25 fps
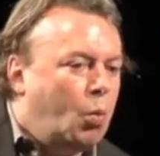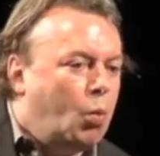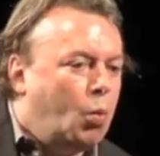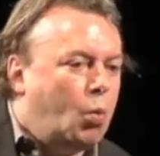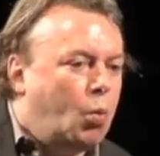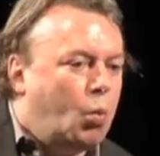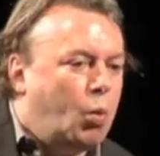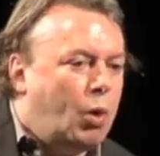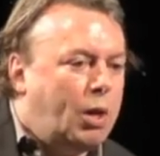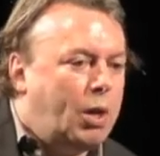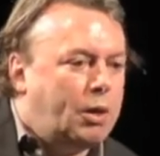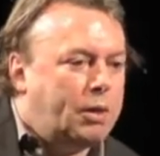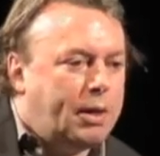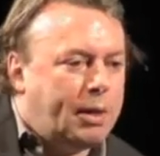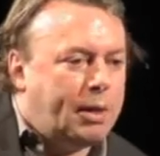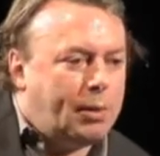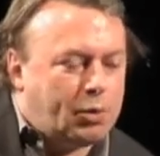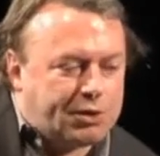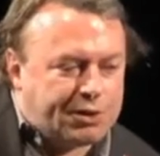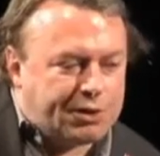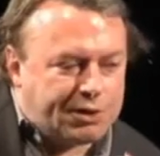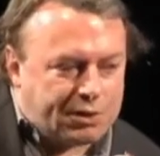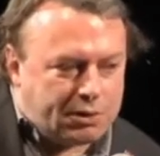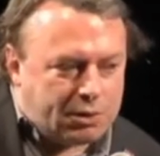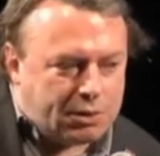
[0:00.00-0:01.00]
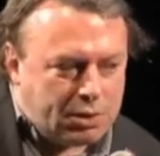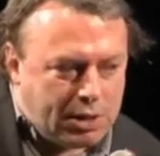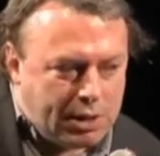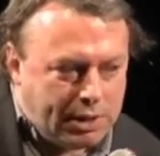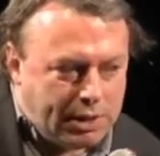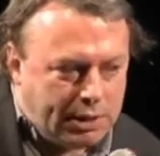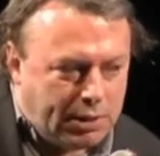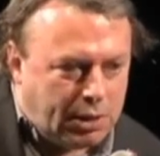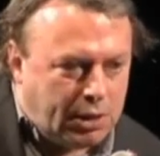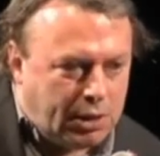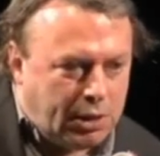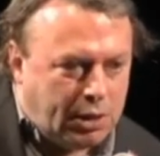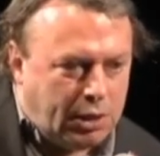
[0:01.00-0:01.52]
Well, they were
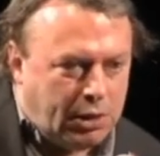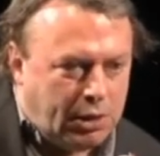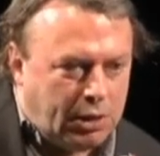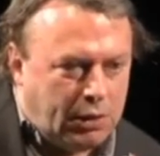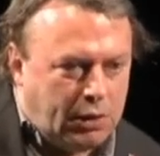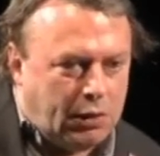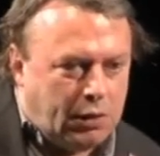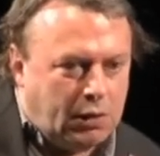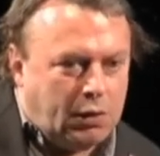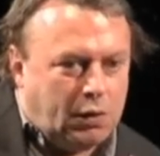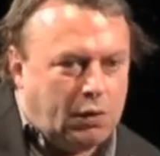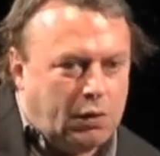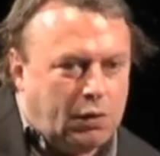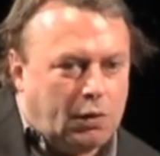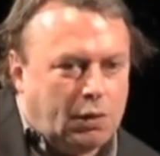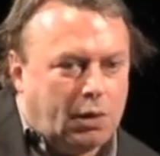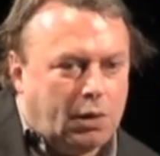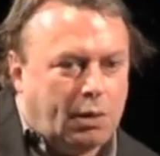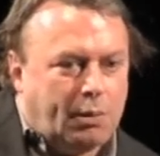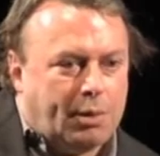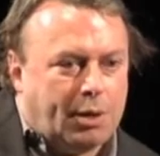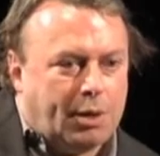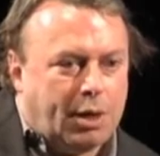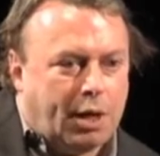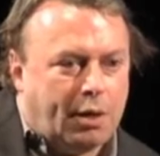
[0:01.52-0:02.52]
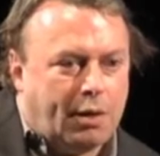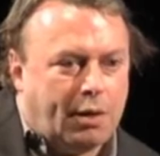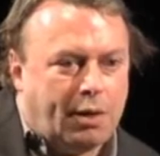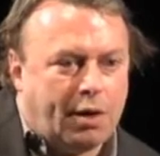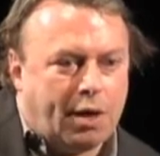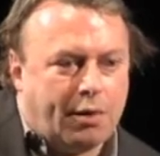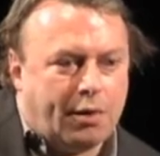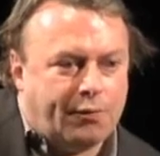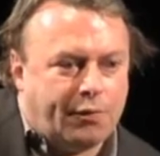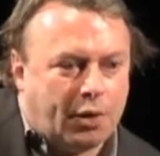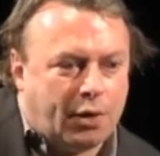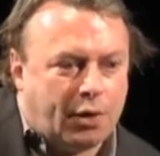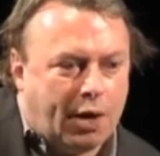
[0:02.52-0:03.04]
slightly, I mean,
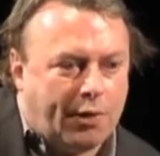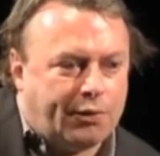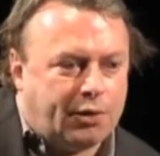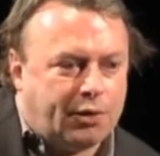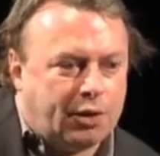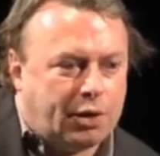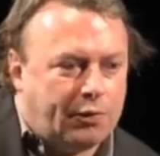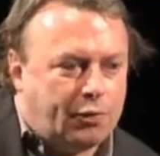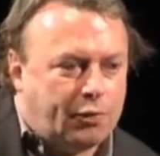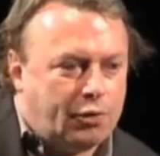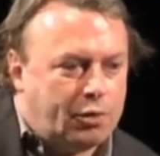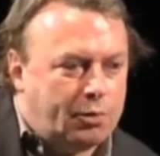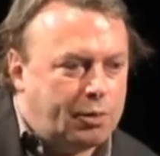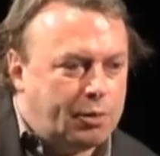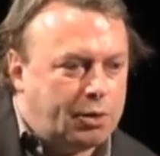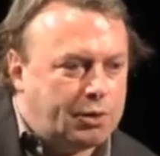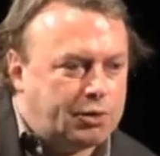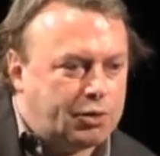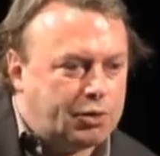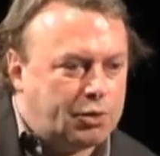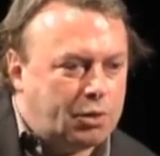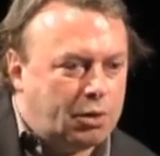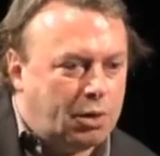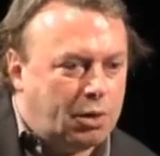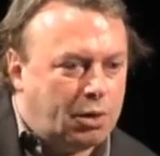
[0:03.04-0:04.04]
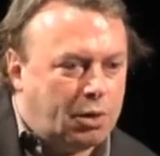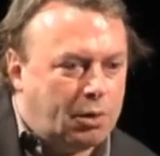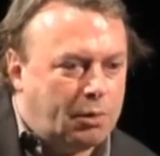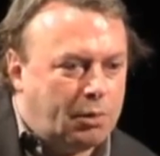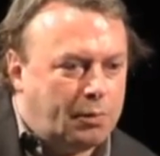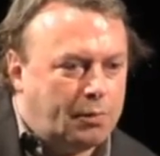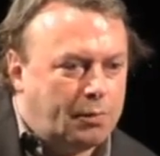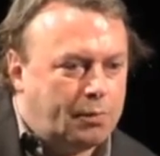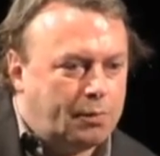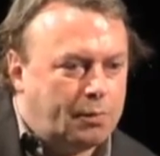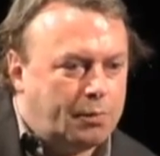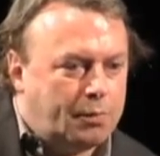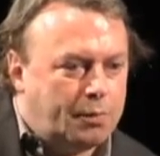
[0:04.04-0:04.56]
I have to give you the most
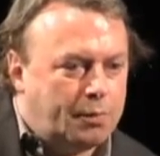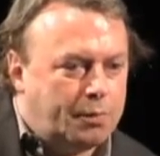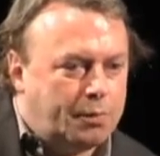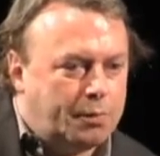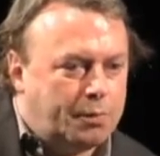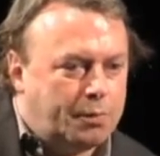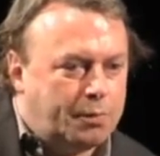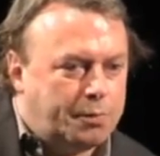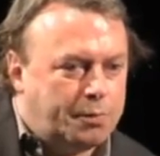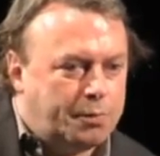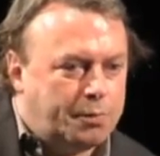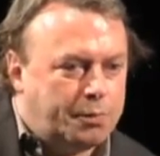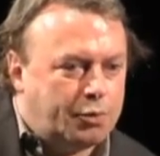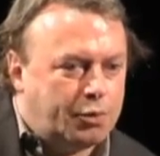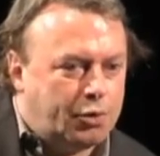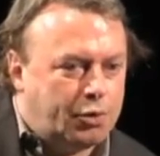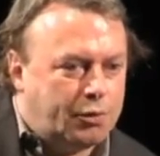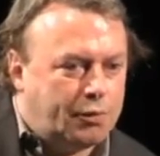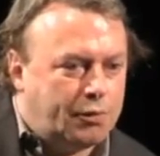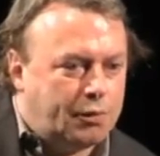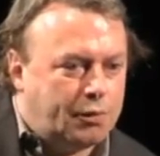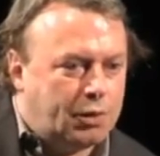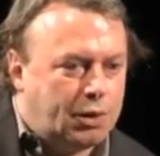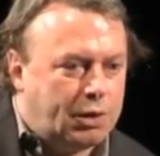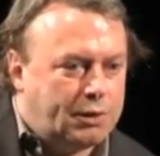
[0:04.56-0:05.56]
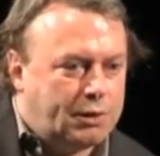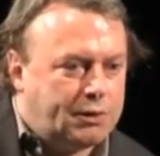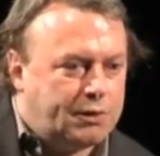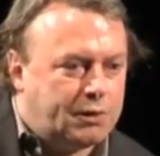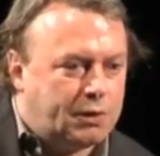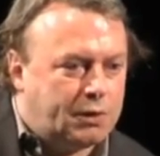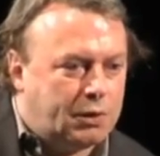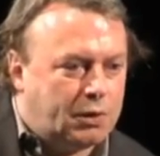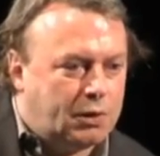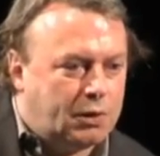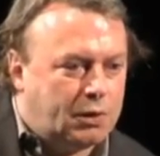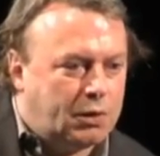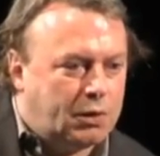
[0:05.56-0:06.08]
truthful
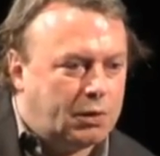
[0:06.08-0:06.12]
answer,